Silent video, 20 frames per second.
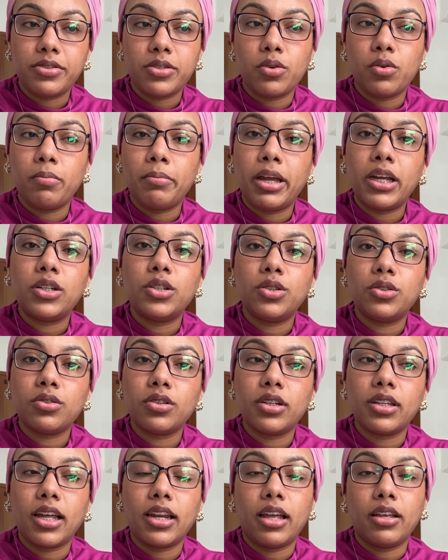So make
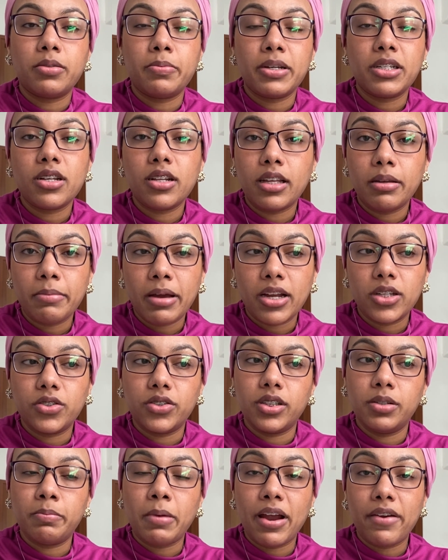sure that, especially
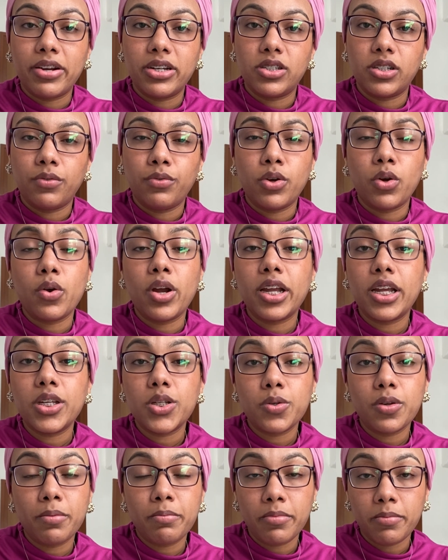marriage, if you're going
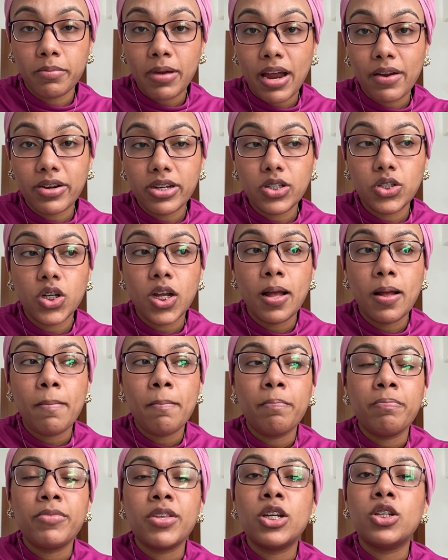into a marriage,
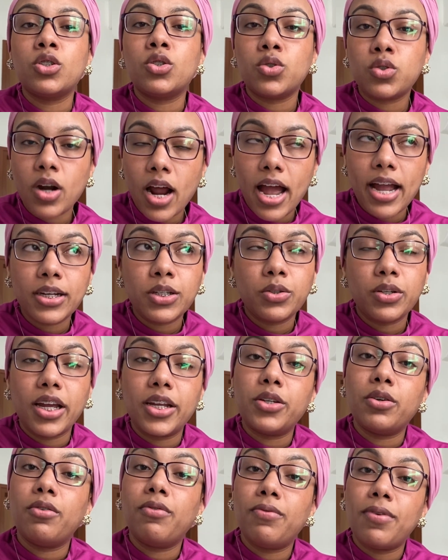try to get
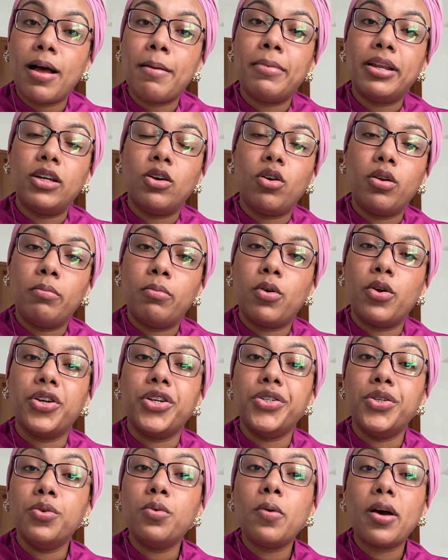your family on
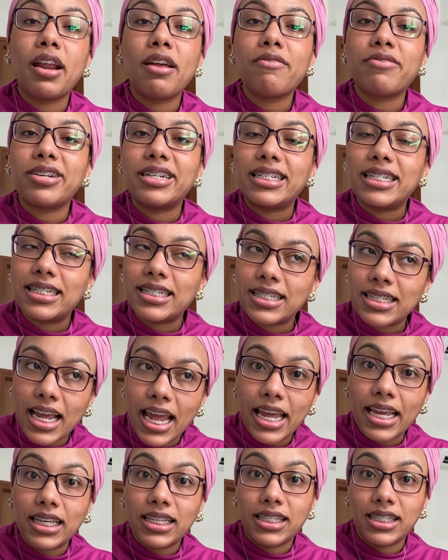board. Do whatever it
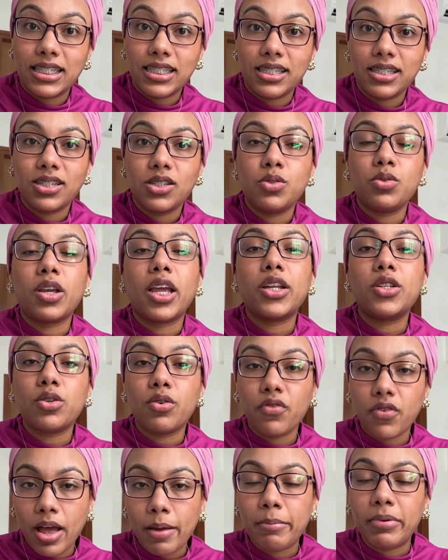takes to get your
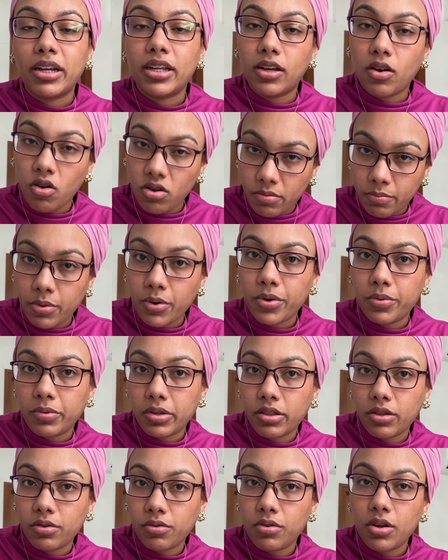family on board
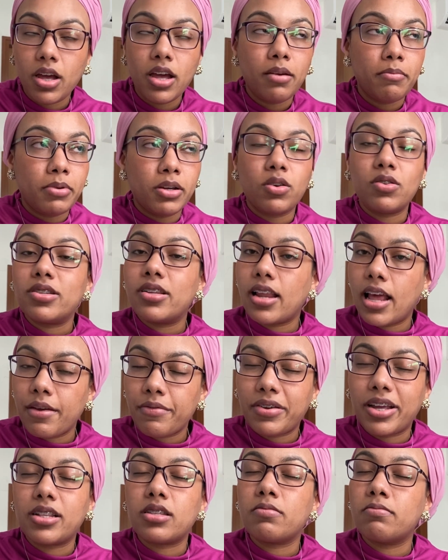with you, because
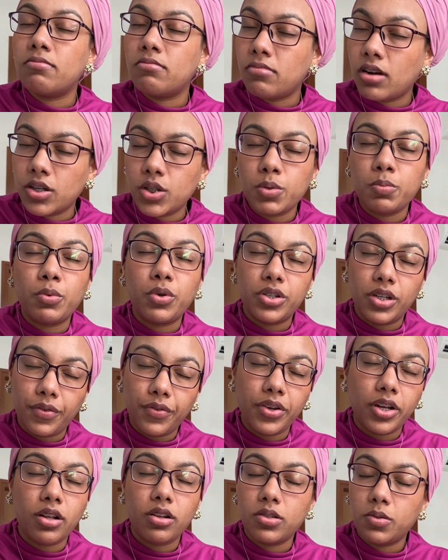life gets much more
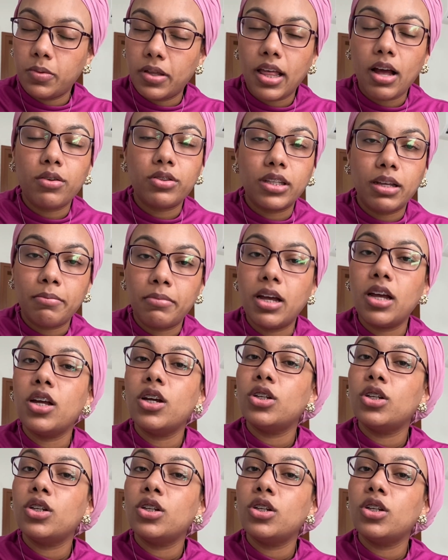difficult without them.